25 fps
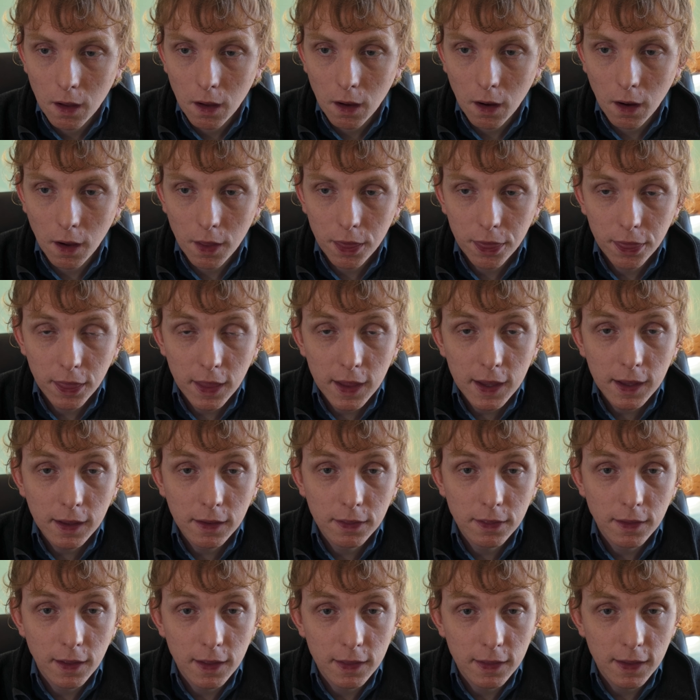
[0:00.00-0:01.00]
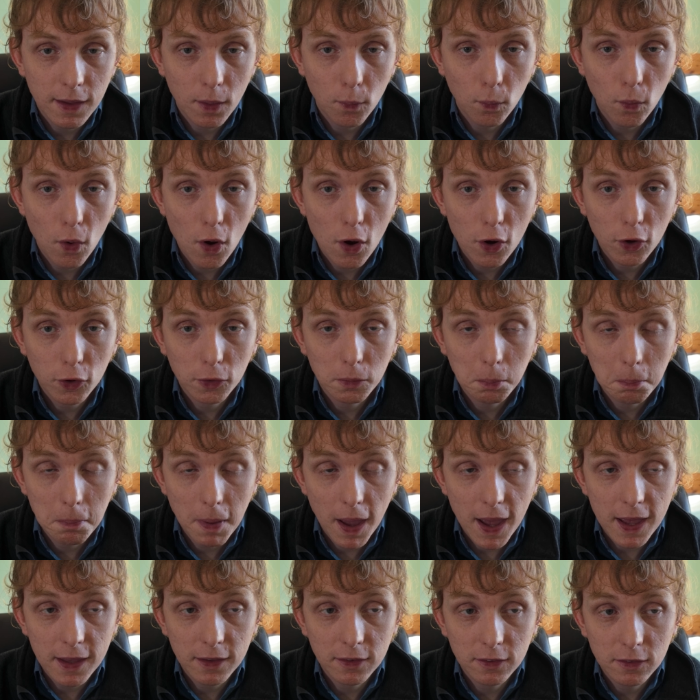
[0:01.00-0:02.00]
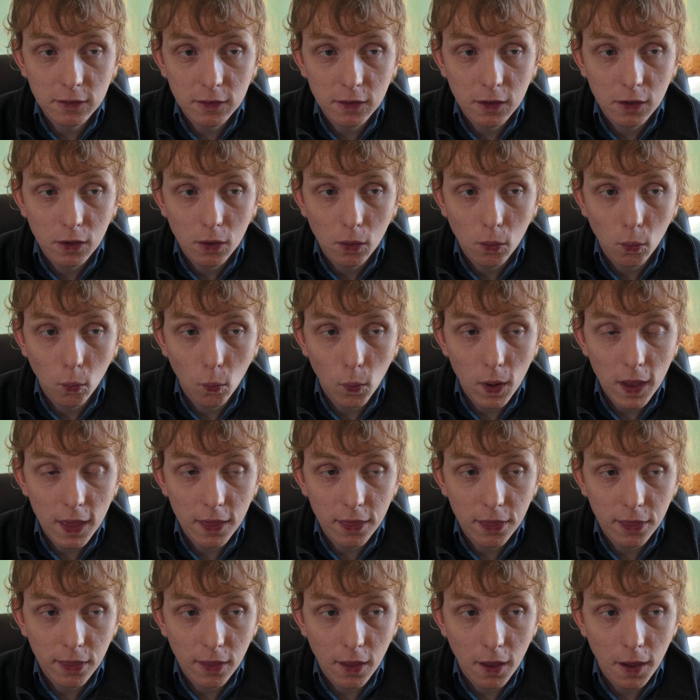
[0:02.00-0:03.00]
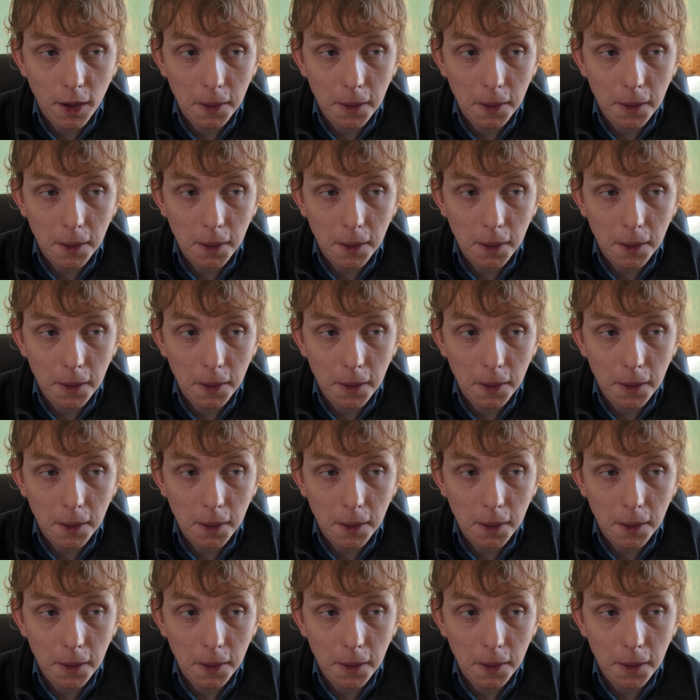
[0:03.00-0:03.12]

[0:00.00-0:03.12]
I think that it works best with